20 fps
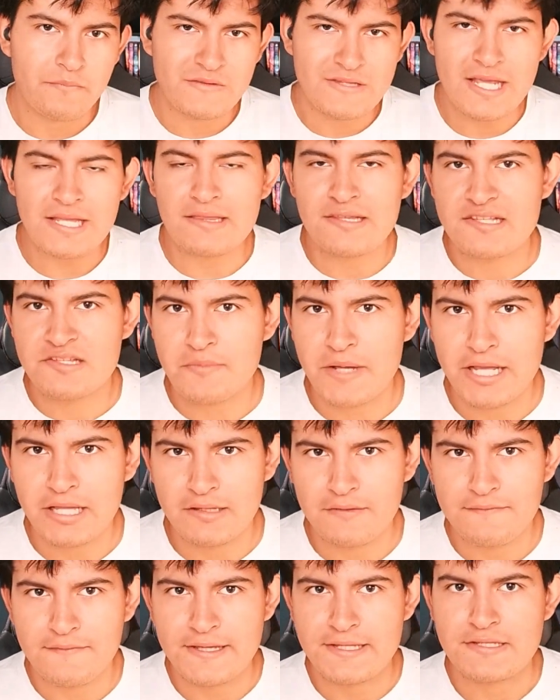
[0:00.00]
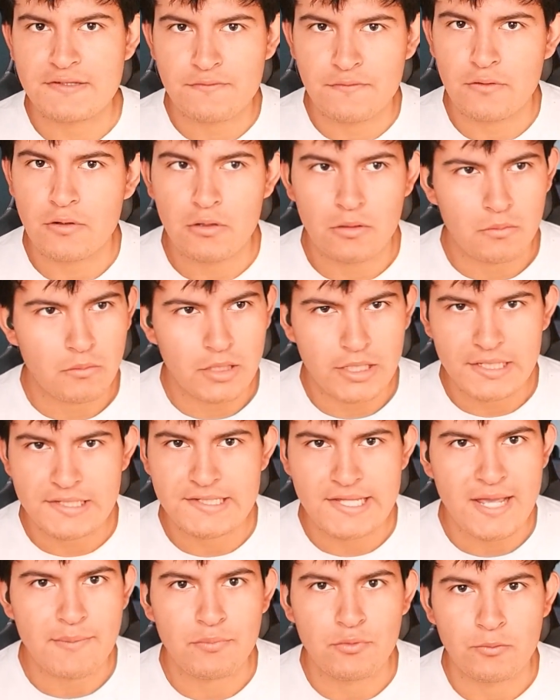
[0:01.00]
take the smiley face for an
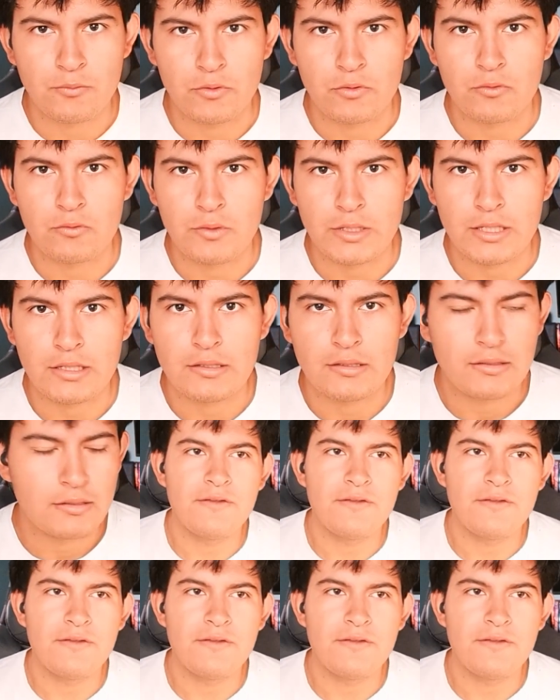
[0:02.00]
example real quick.